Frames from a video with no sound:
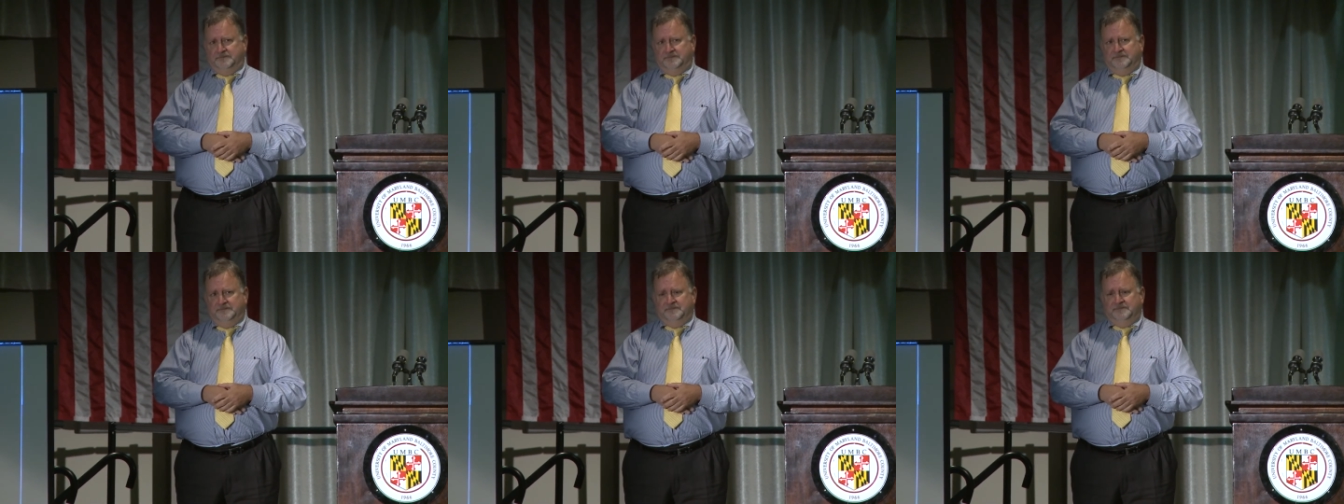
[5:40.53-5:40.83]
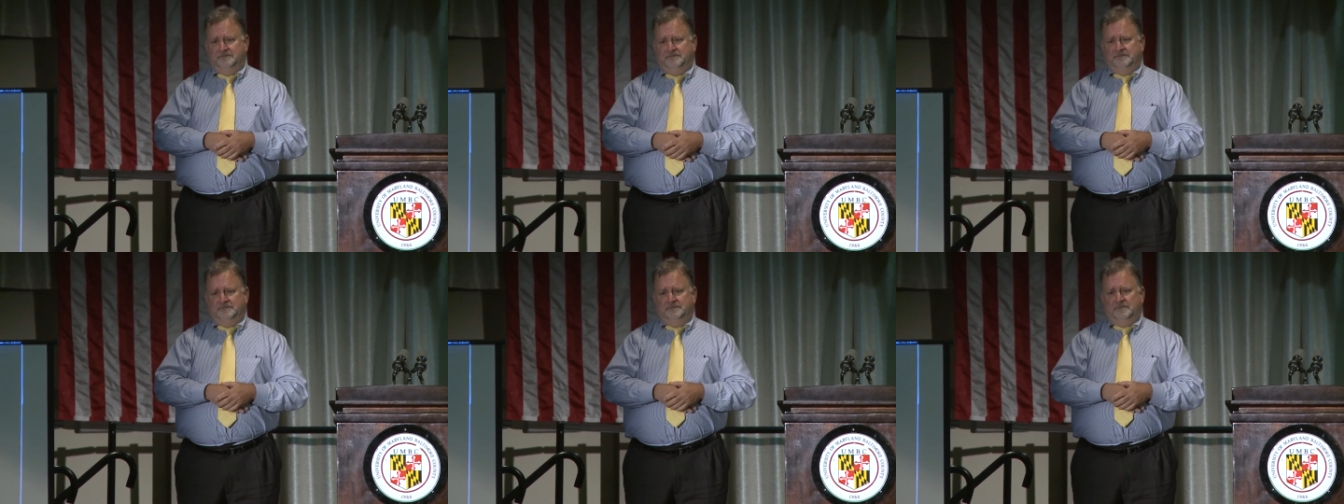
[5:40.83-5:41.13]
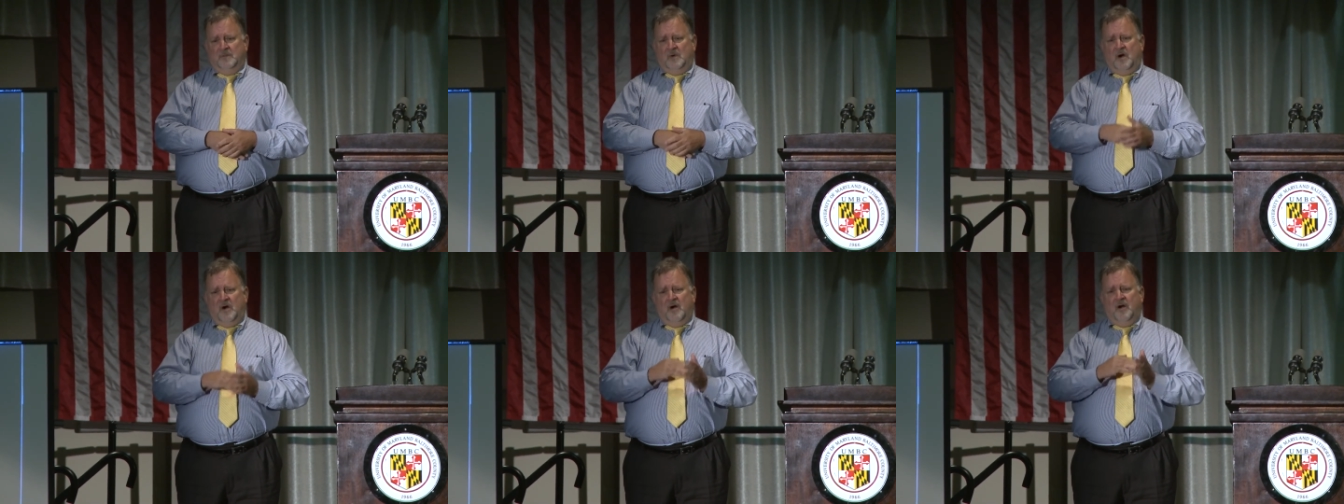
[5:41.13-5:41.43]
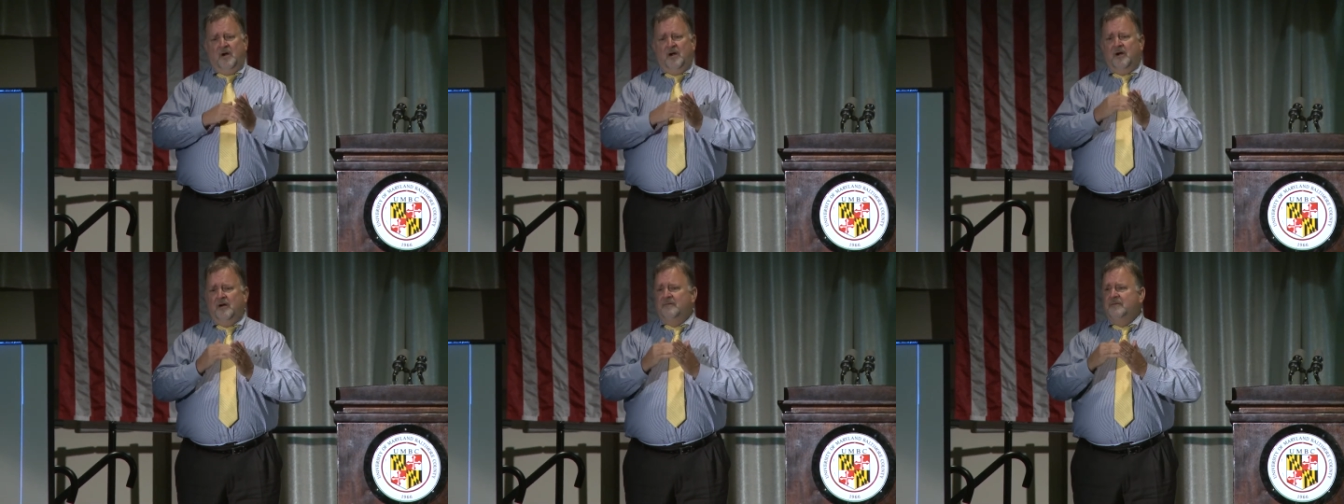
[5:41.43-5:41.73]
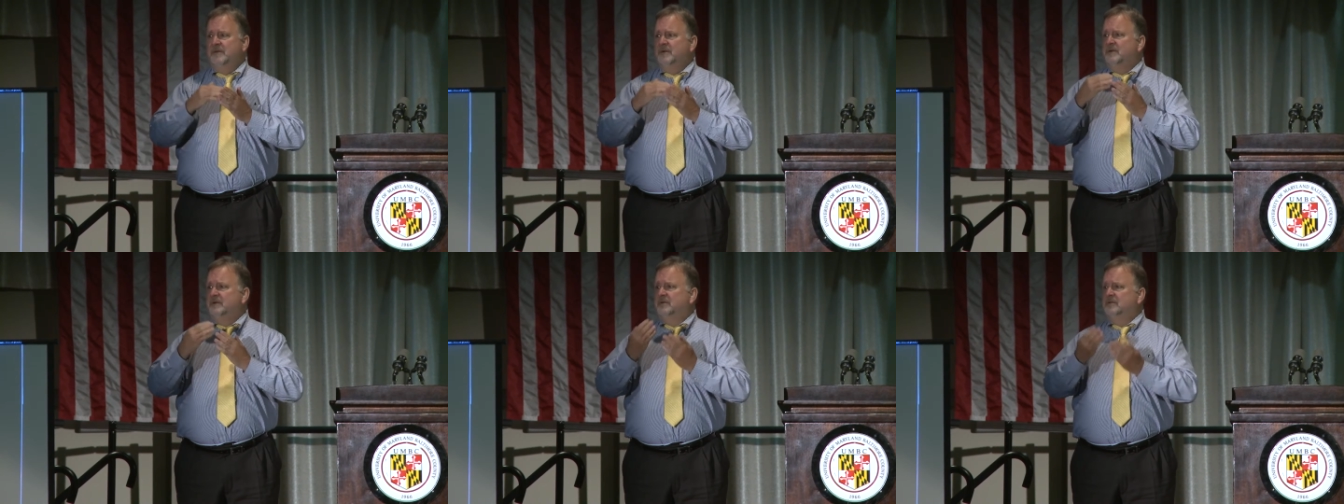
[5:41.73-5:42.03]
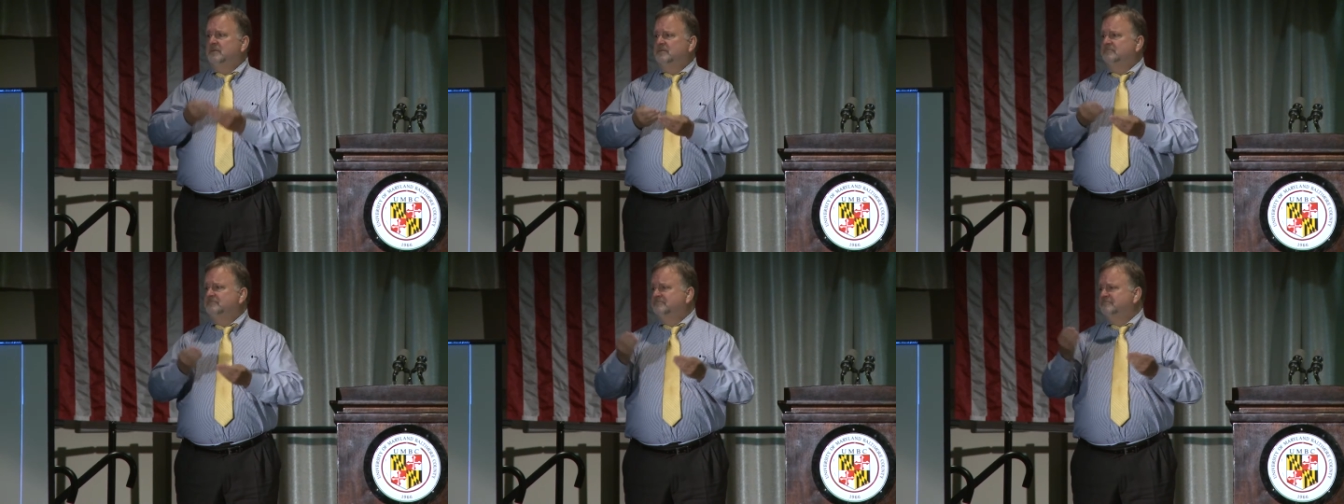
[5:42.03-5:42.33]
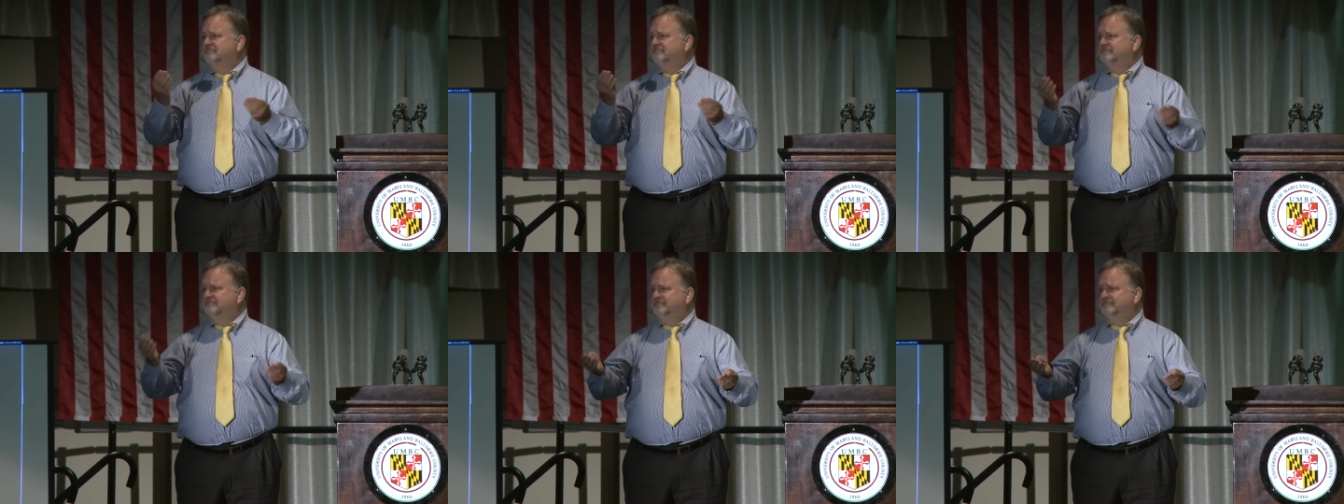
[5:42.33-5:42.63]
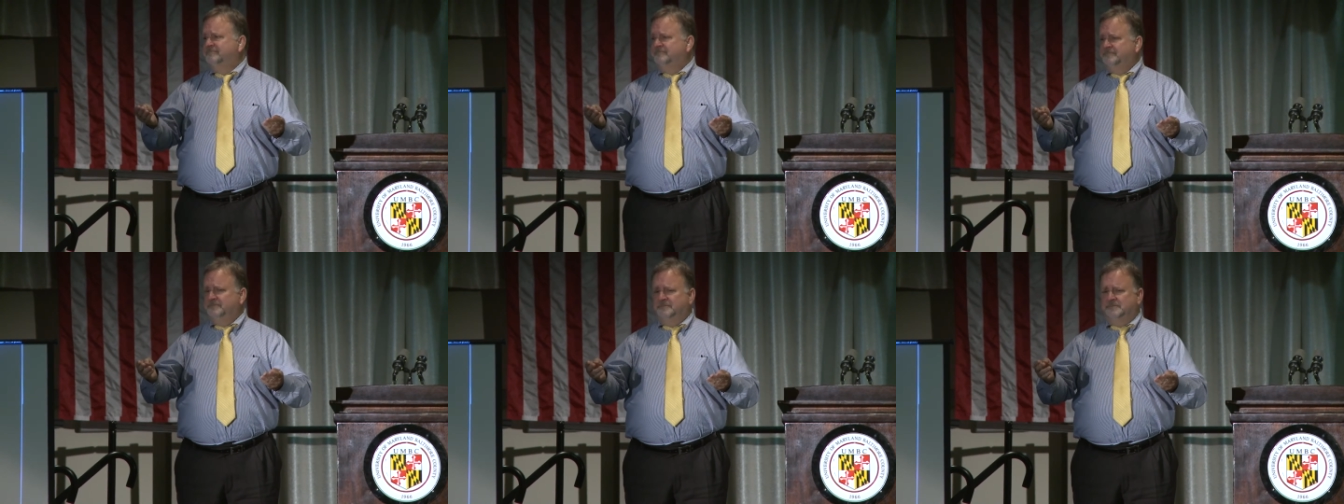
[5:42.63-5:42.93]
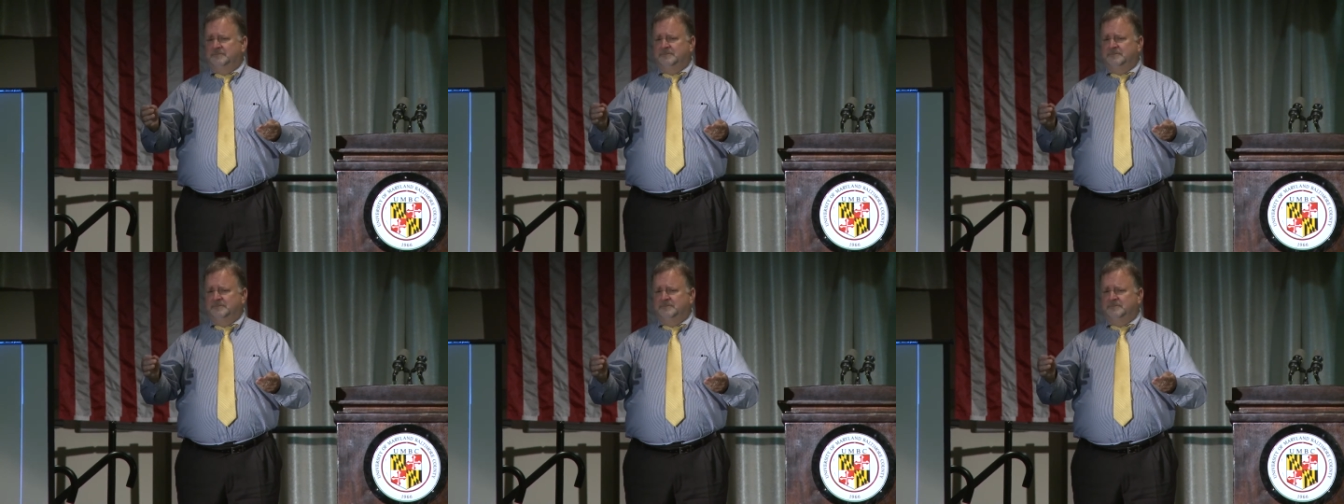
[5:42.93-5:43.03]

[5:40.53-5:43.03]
I experience positive solutions